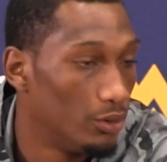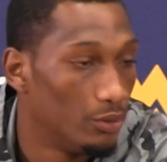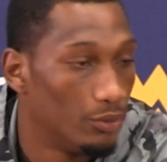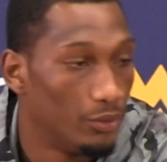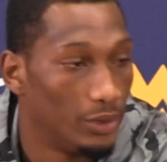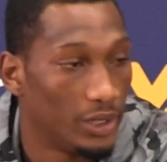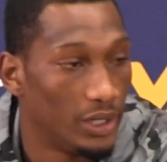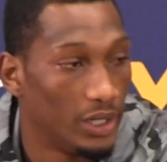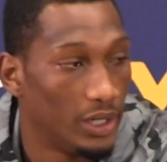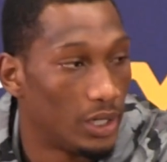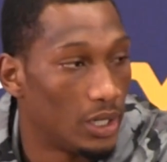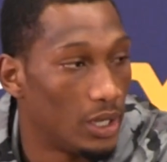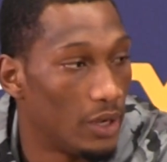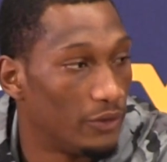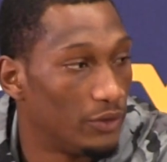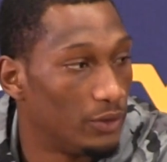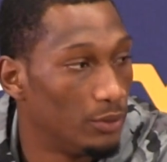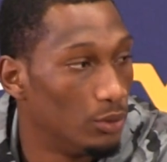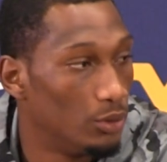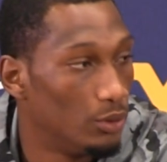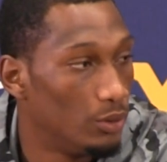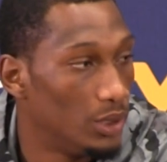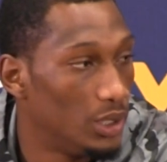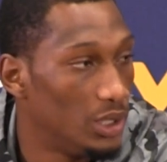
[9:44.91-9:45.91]
We're getting
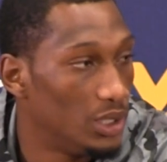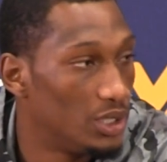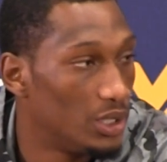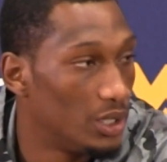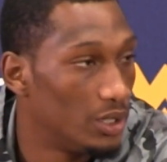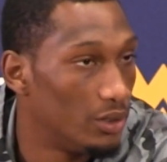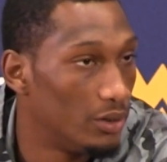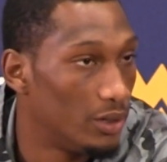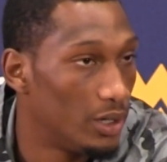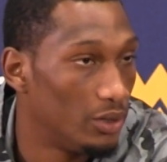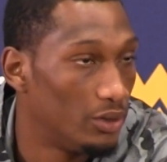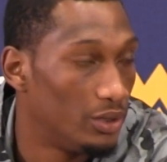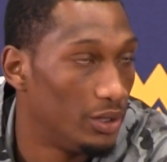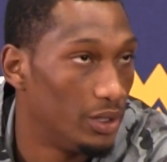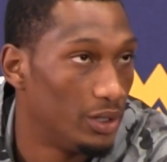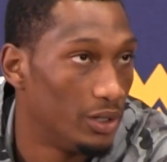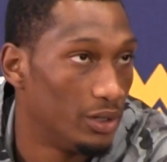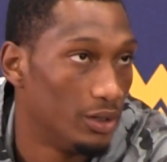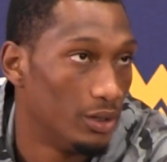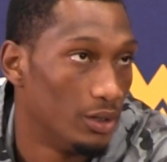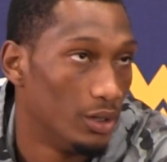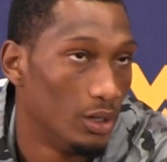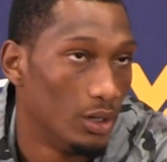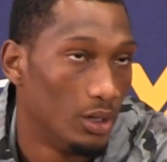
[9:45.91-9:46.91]
comfortable with each other out
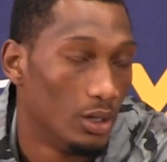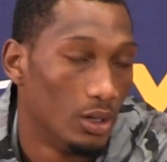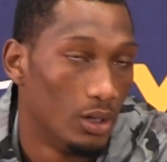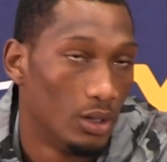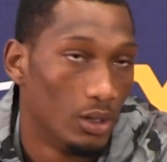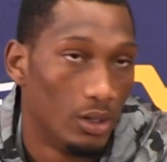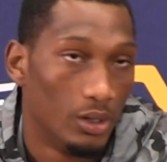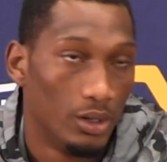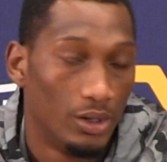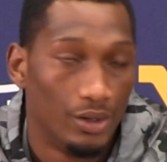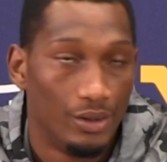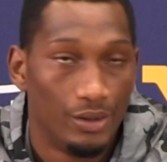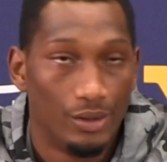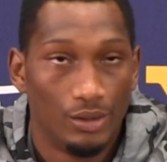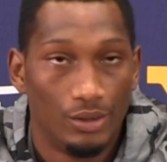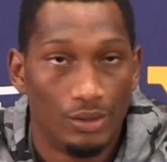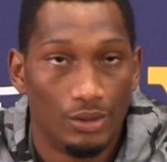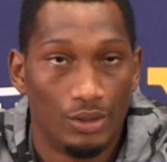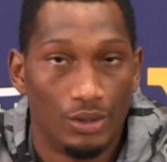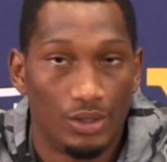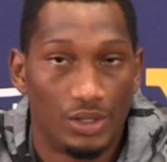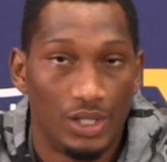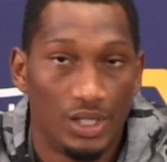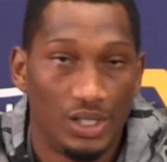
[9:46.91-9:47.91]
there. You
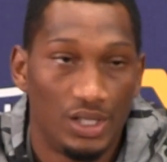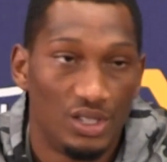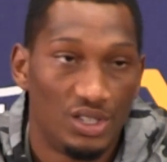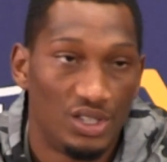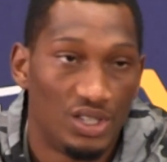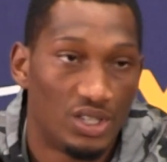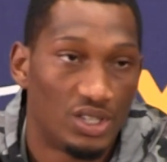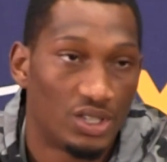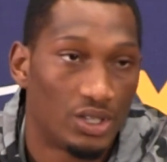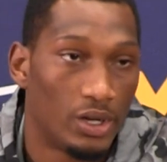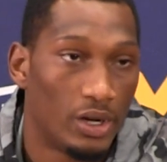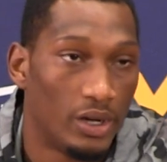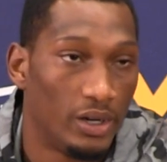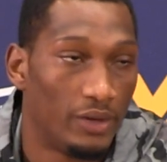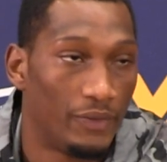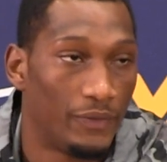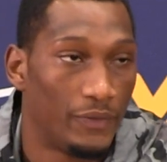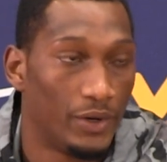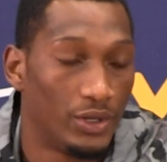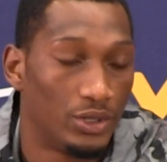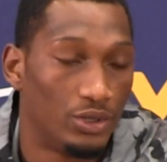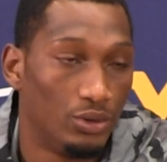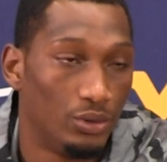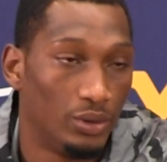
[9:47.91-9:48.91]
know, season just started,
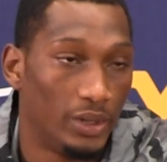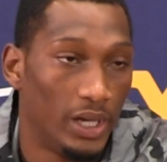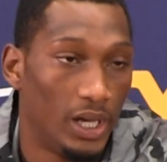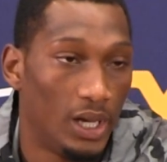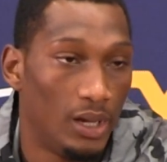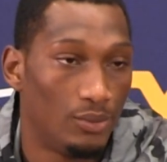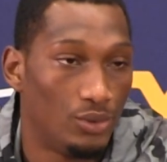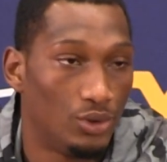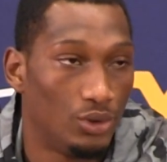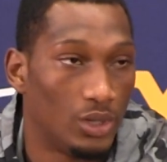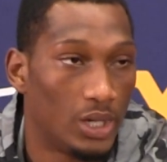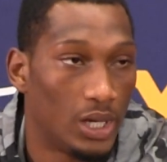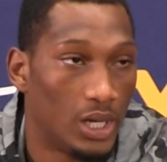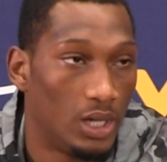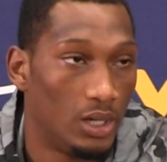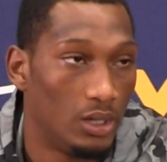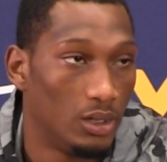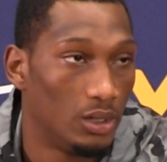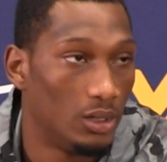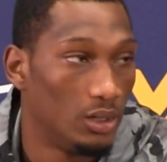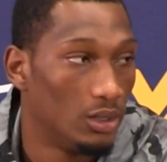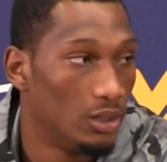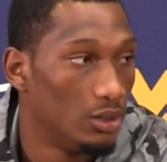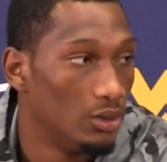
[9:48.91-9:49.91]
first two games, you kind
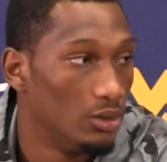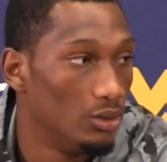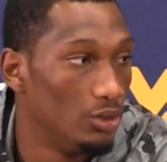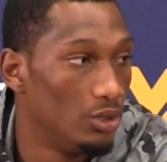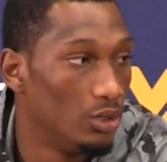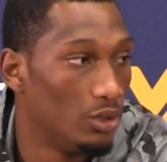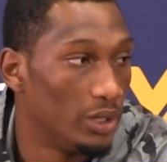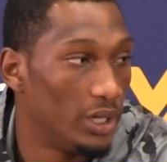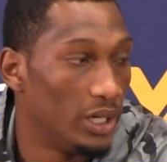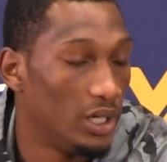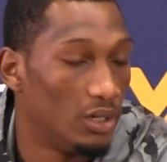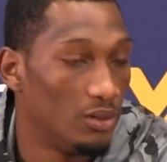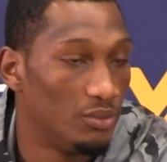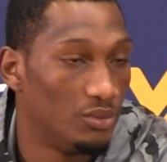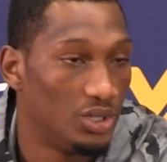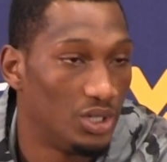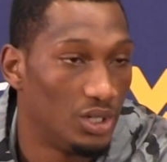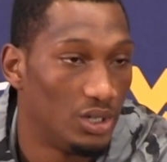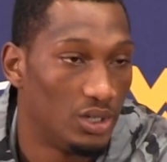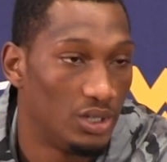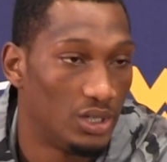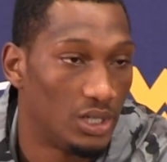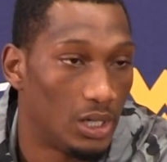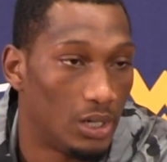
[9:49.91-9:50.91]
of, you know, getting them
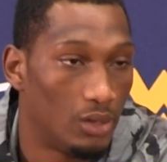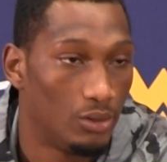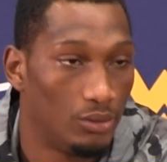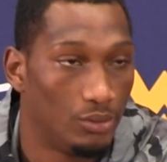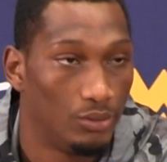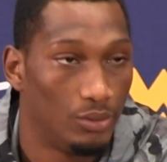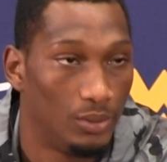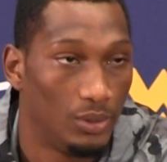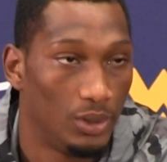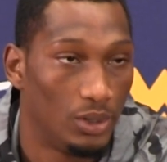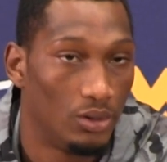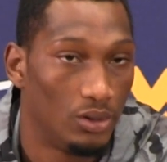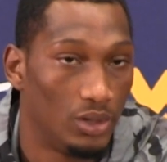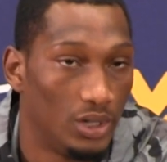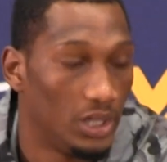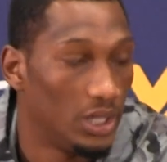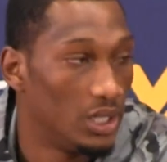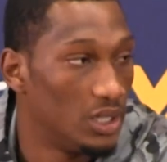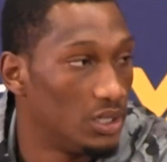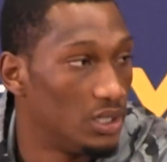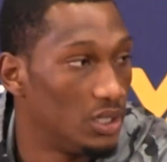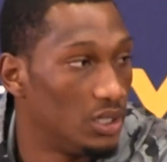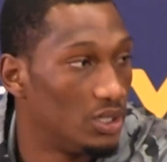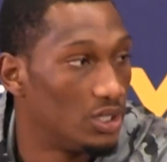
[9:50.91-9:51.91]
jitters out. We've been going
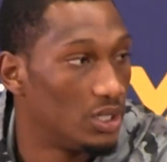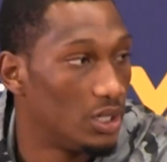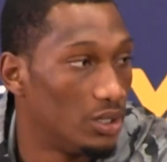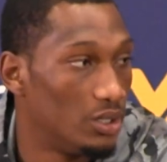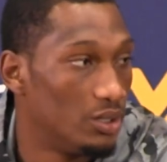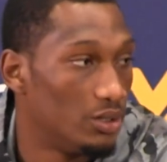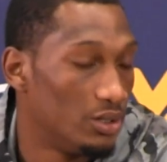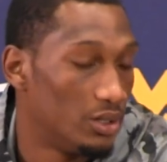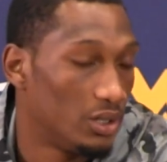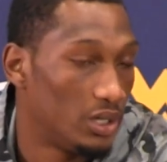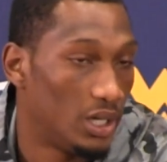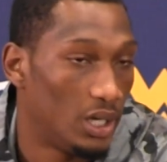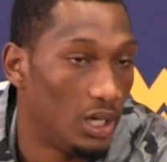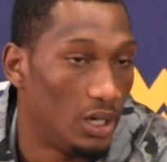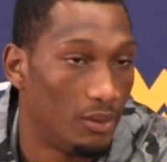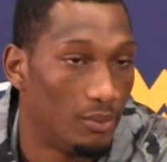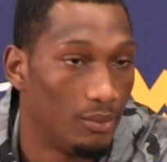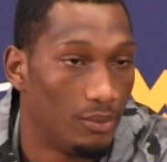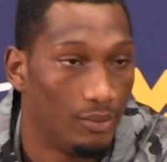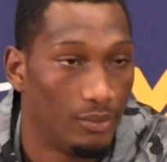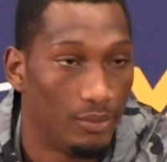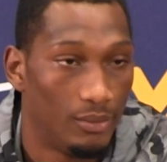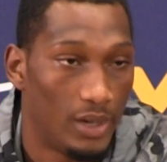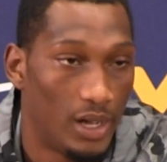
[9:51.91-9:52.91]
against each other in camp
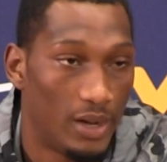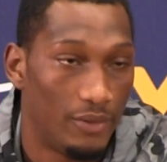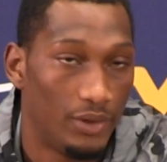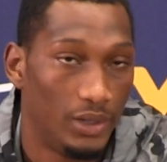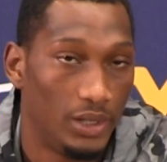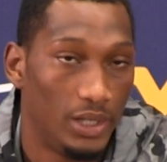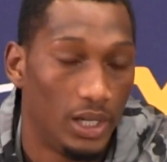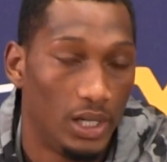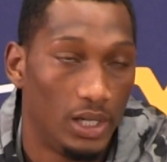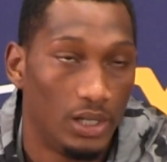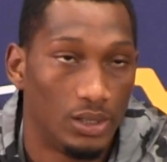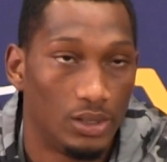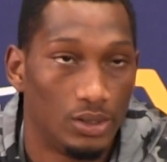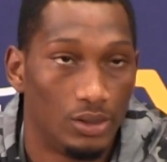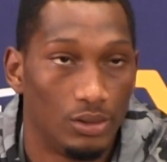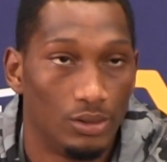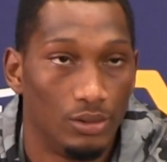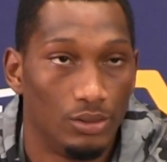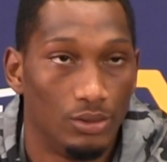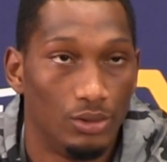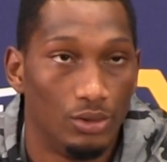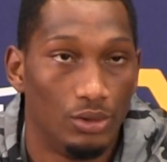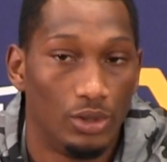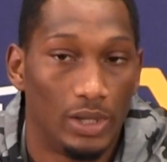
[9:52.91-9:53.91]
every day.
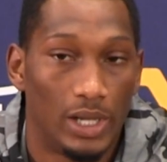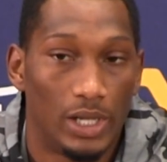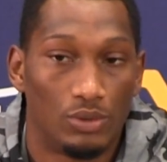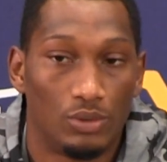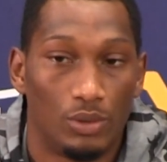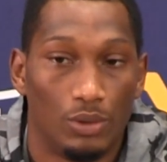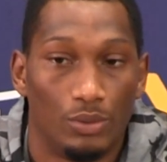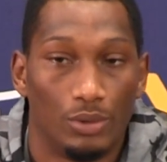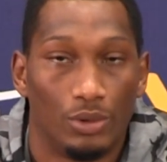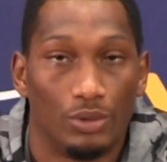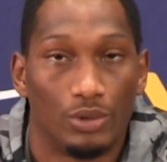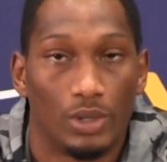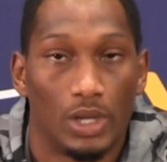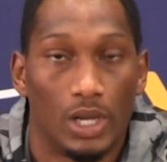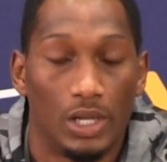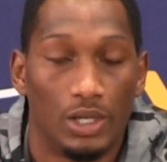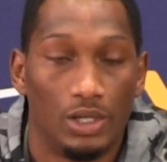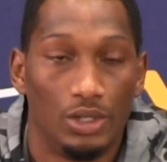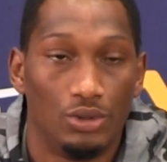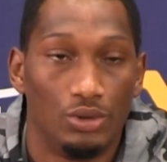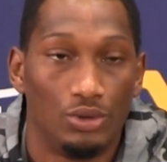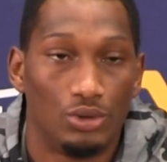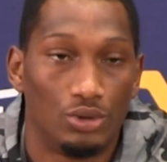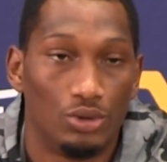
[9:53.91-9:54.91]
So, you know, that's what we're
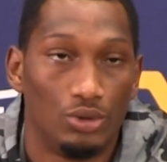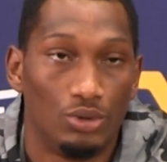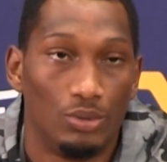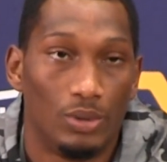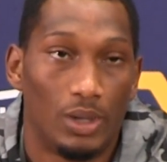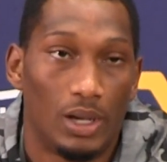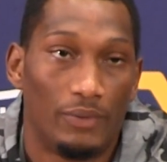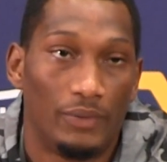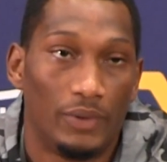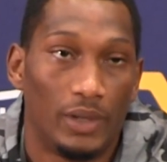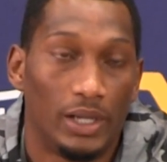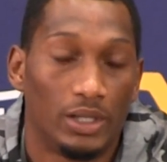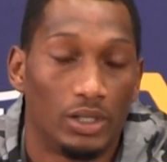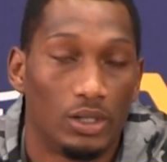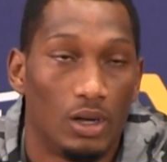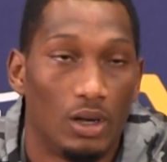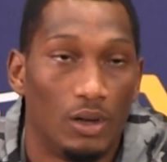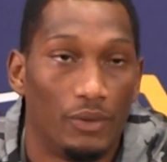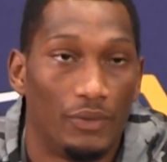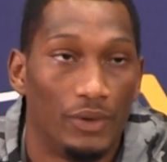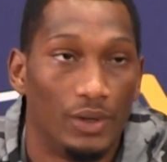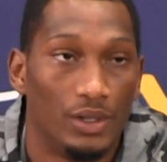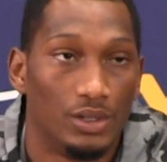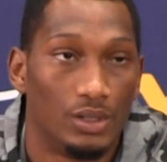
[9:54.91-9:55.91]
kind of used to. But I feel like the
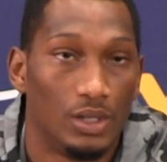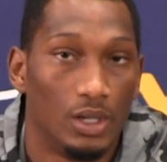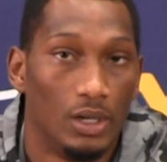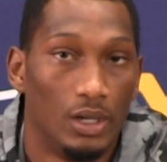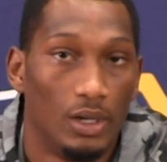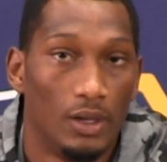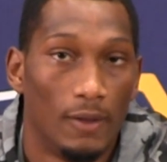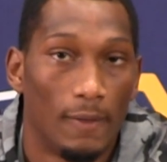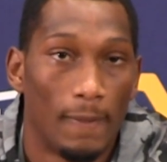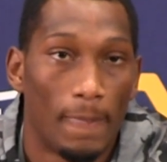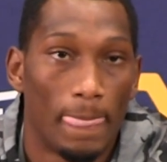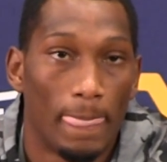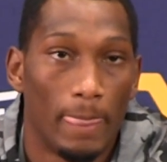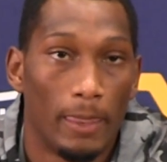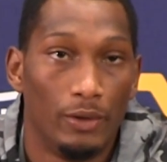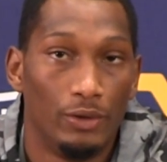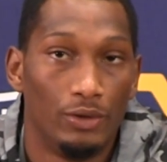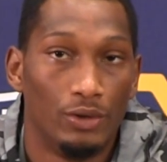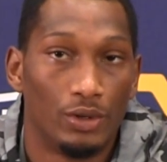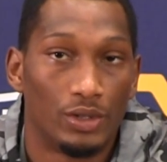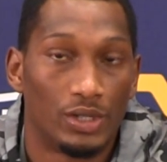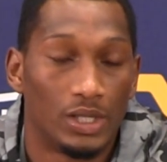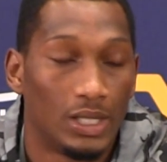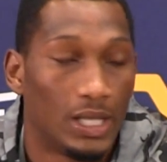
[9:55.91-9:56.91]
offense,
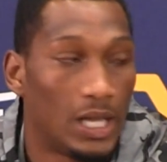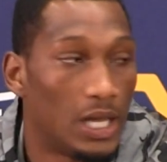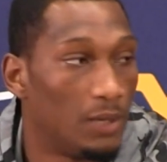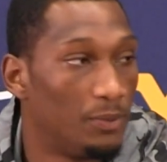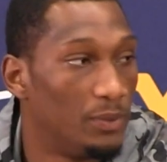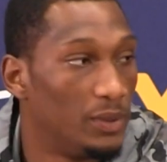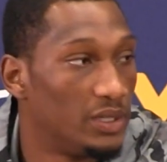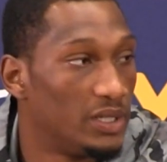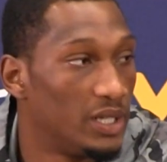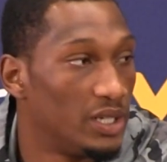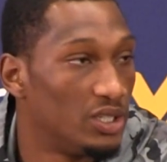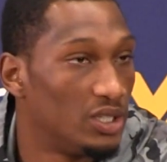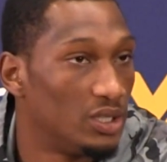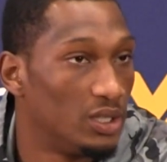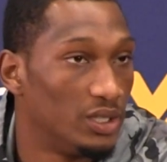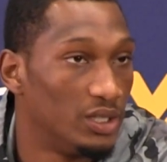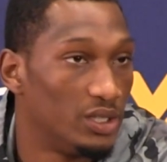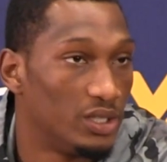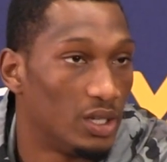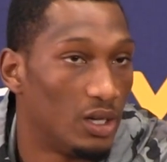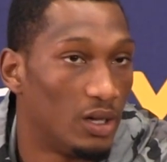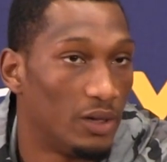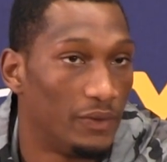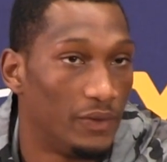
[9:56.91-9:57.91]
you know, it's a lot of potential in
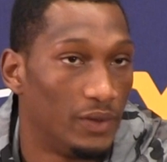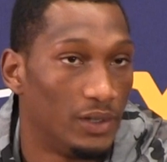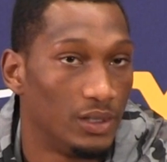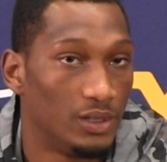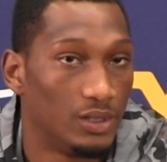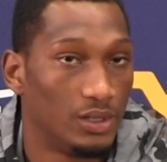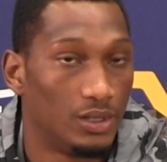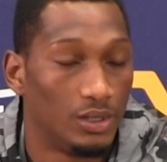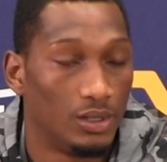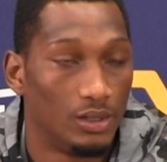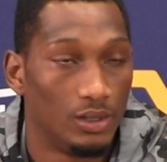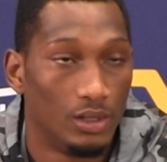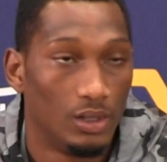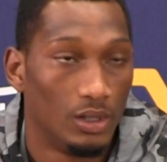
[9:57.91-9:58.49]
this offense.